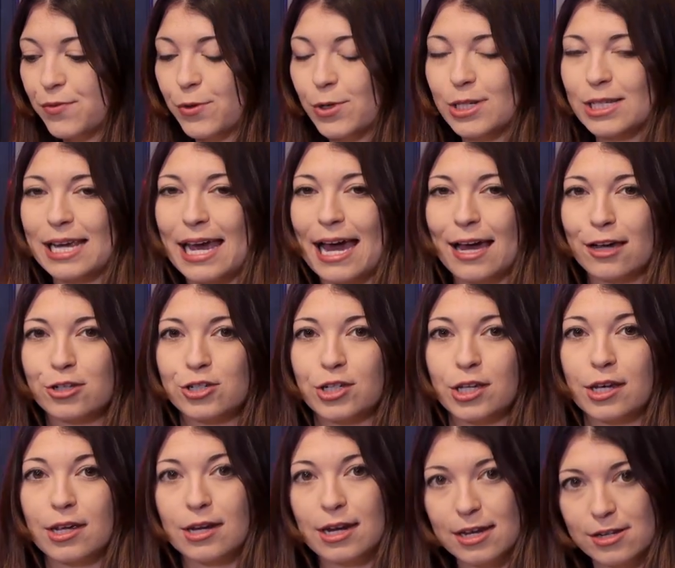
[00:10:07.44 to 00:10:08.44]
for it to
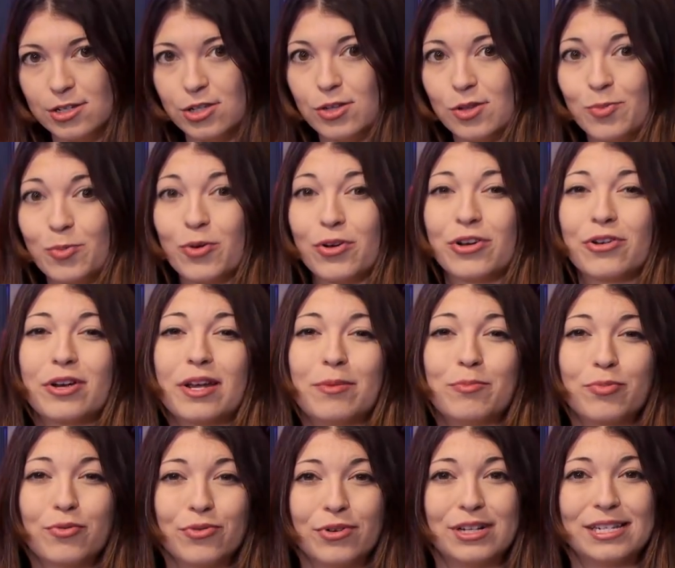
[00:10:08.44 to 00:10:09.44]
actually connect to the printer and
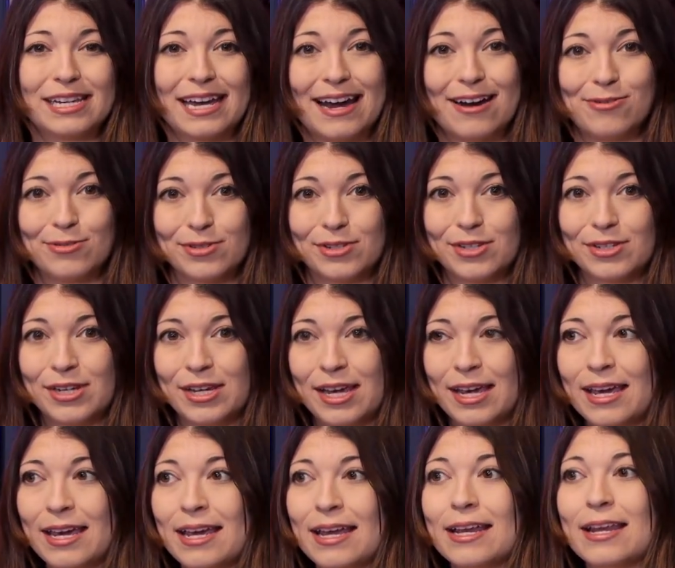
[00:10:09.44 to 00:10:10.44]
print out.
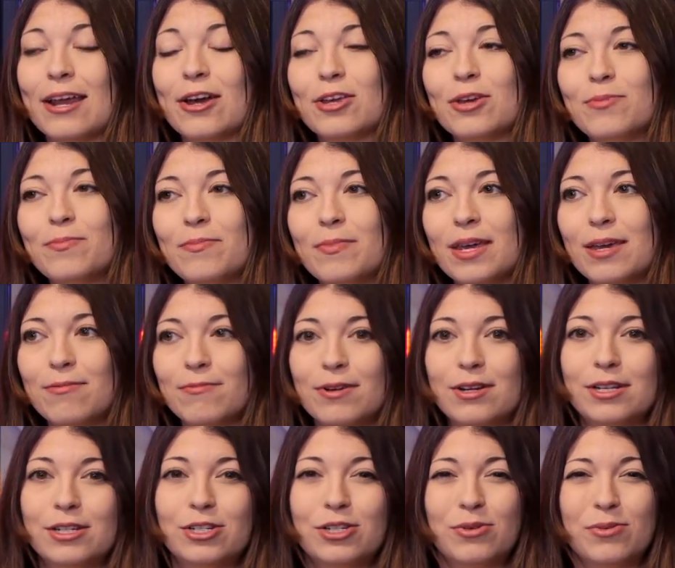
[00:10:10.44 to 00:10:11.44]
Now you may run
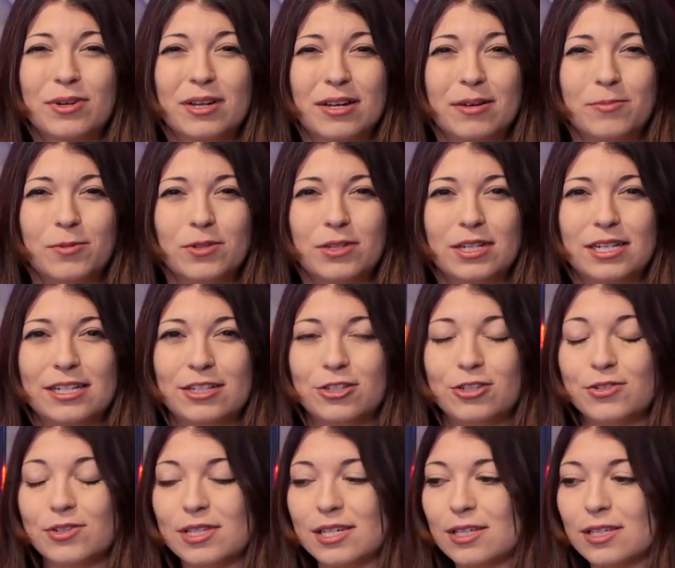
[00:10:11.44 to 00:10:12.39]
into a couple of issues